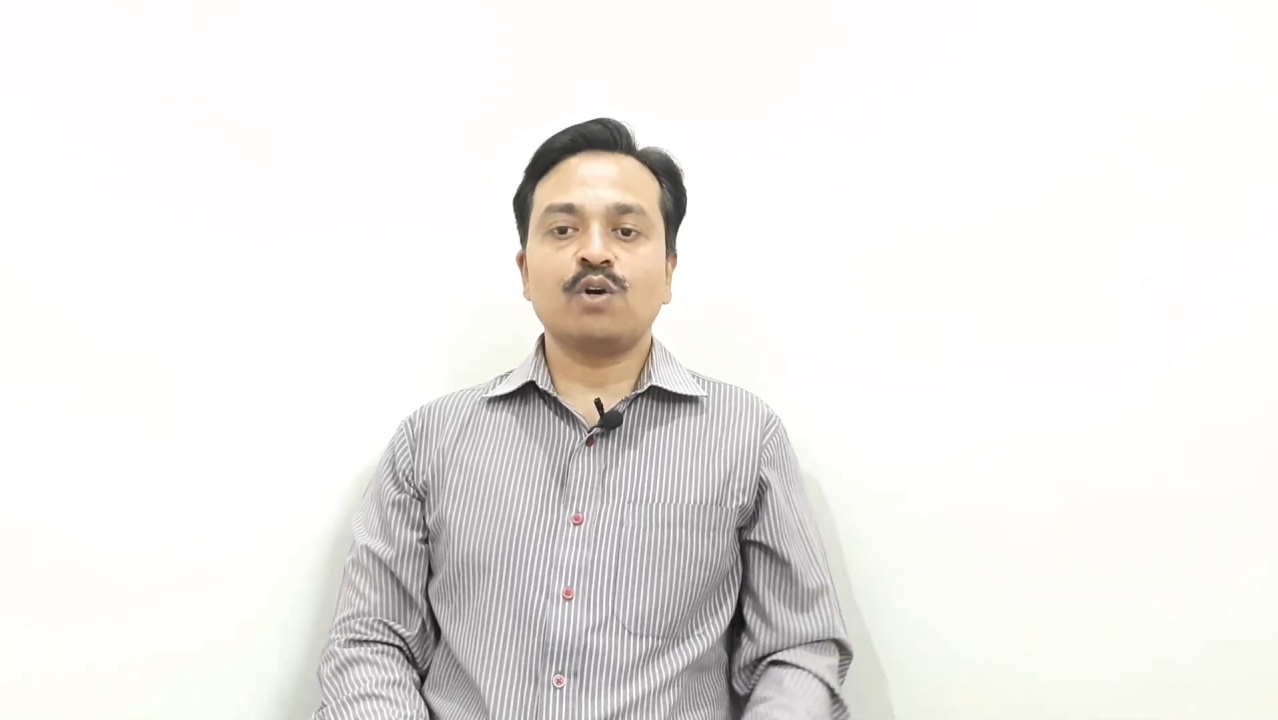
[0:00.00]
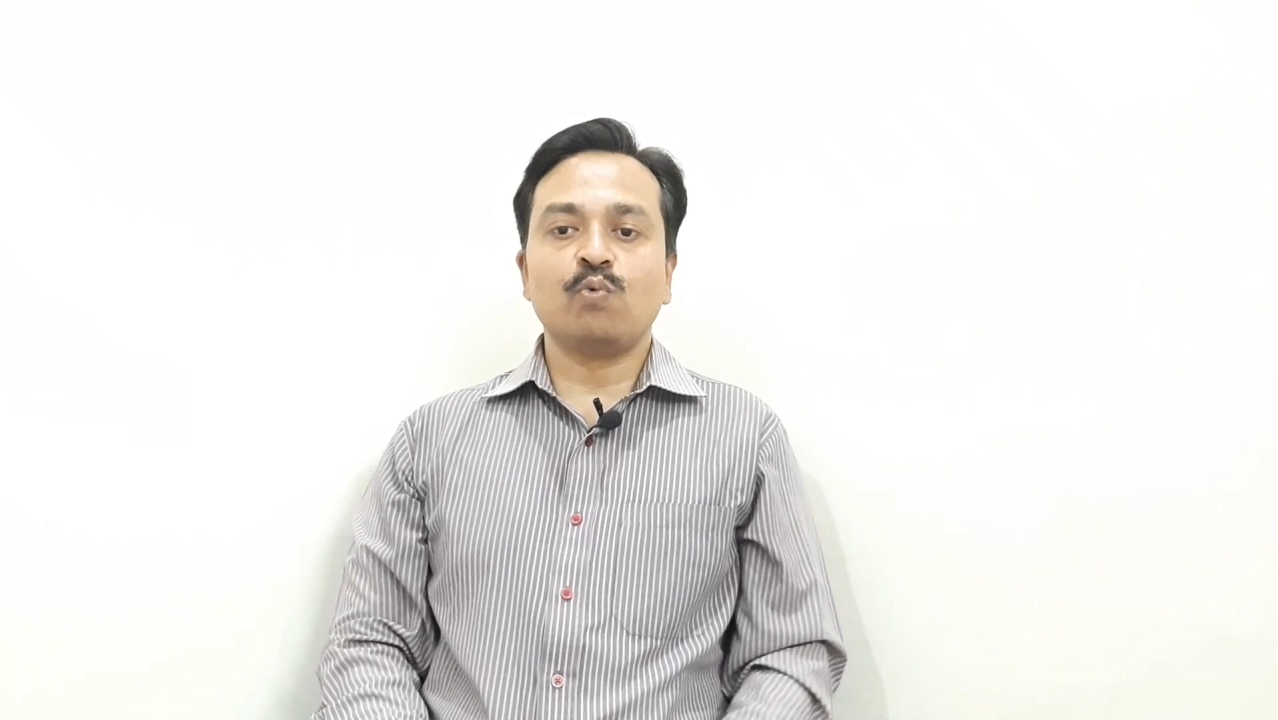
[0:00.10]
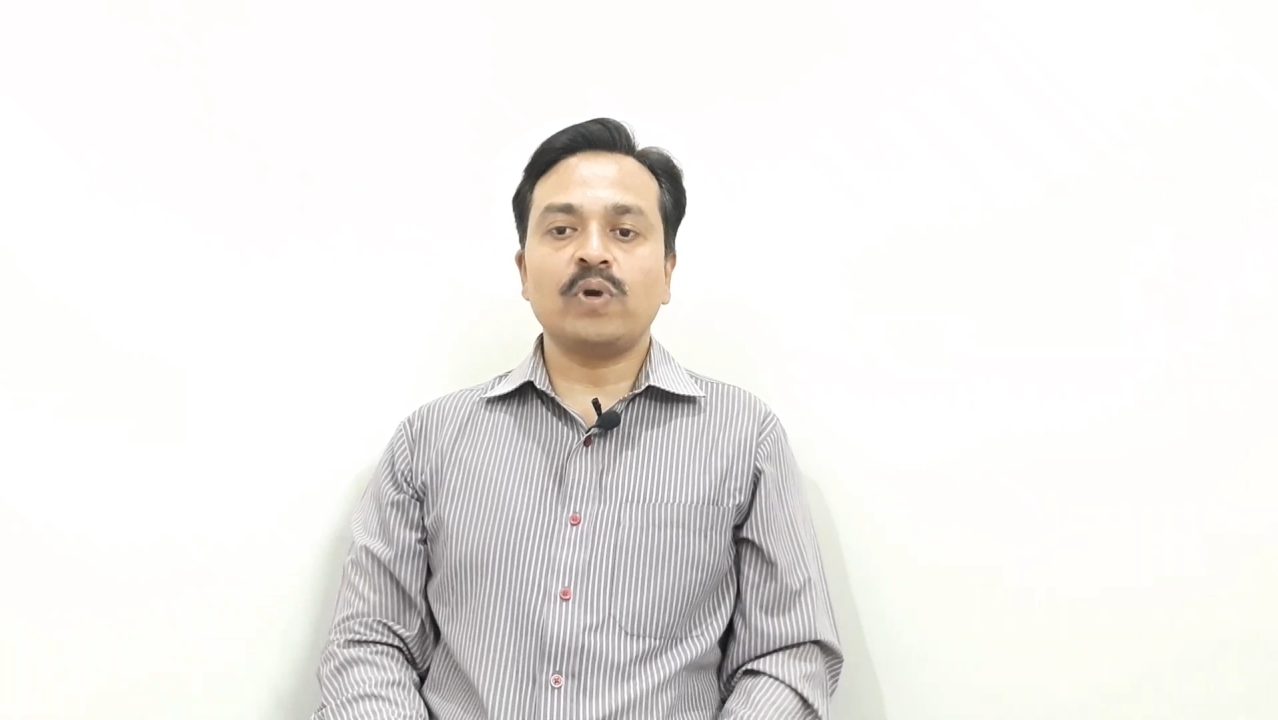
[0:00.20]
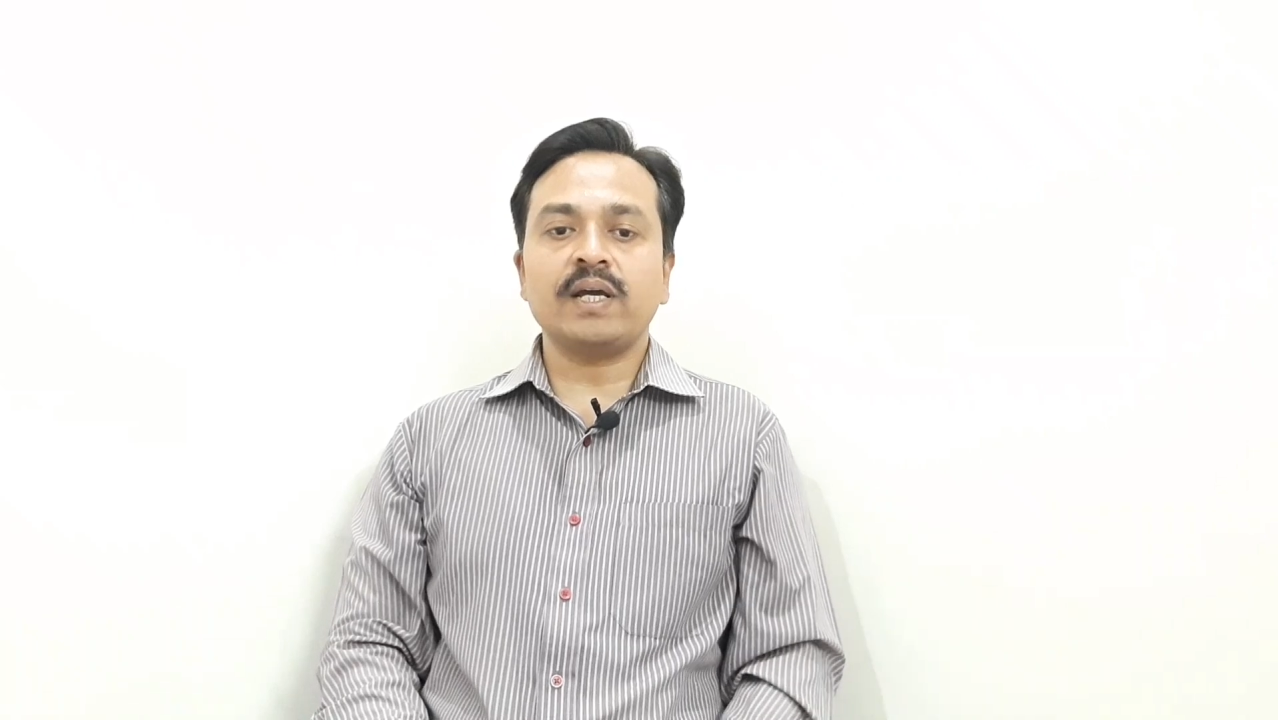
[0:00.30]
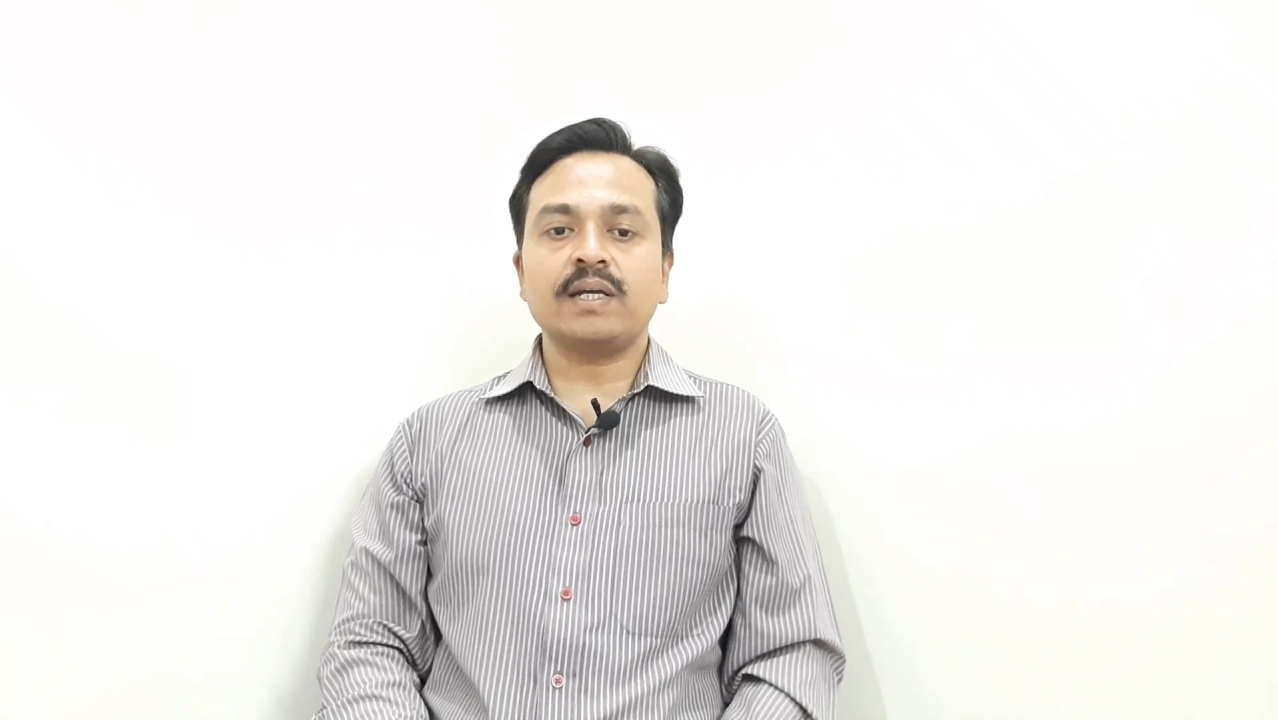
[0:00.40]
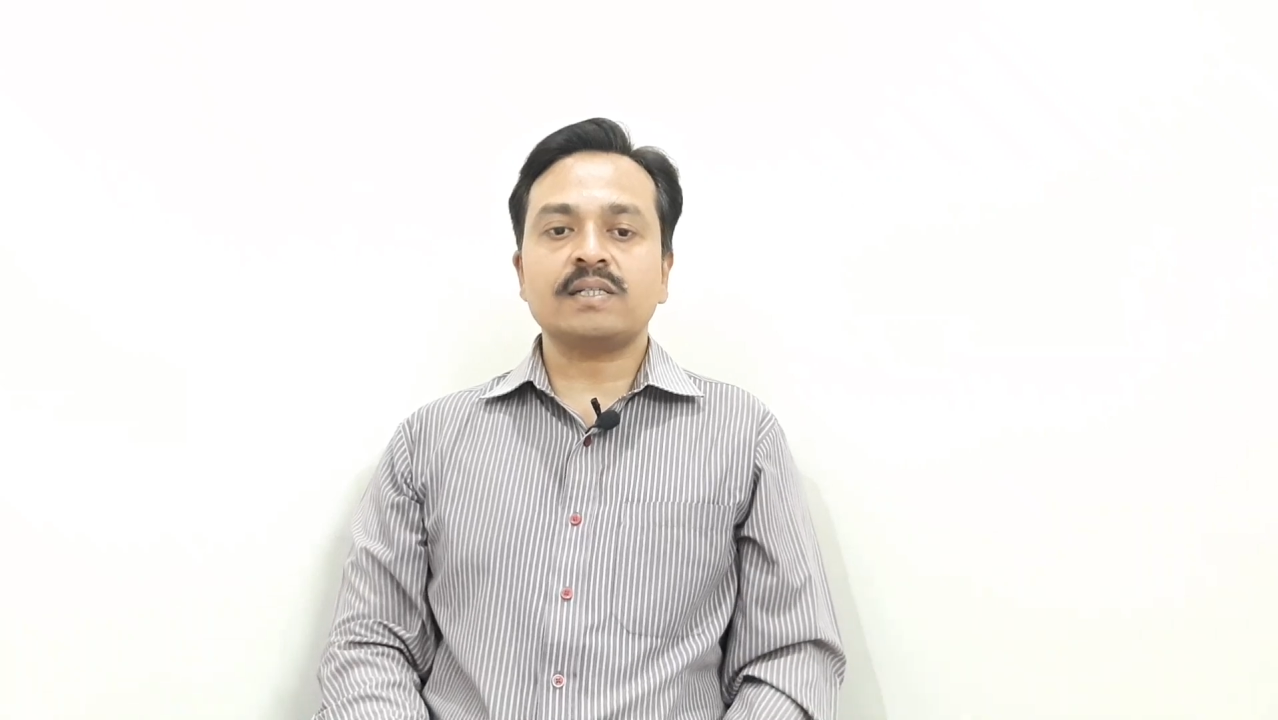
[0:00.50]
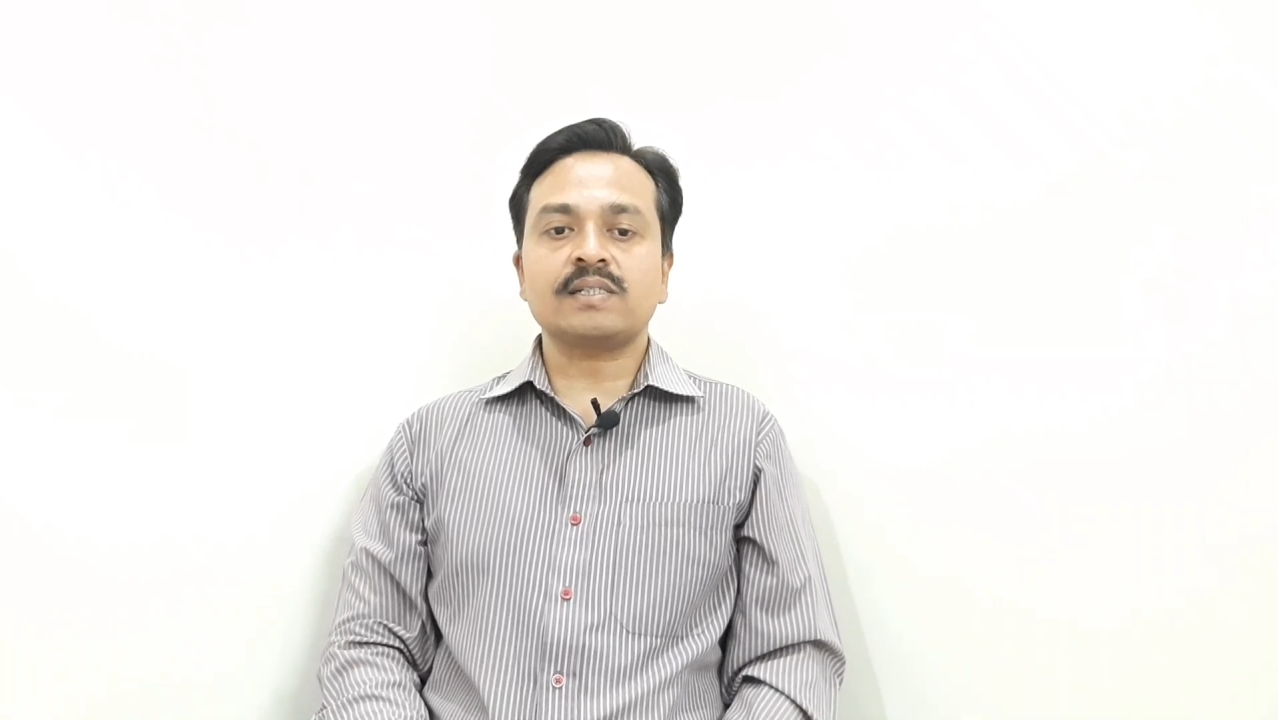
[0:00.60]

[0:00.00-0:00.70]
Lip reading: various